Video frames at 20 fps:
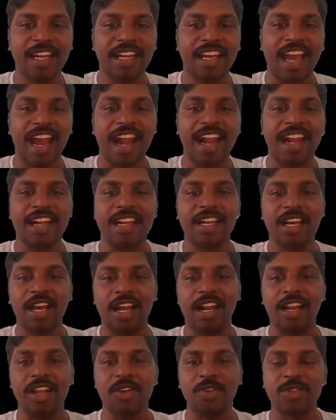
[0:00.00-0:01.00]
And
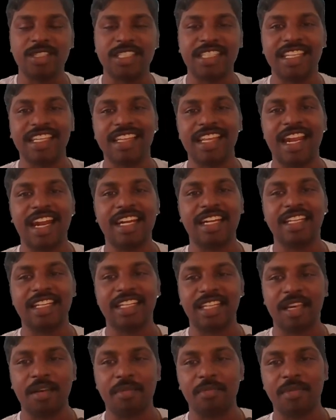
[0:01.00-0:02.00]
you could see that
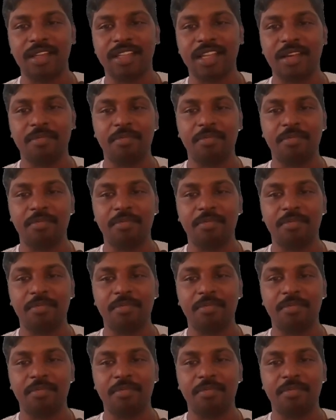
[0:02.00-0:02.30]
the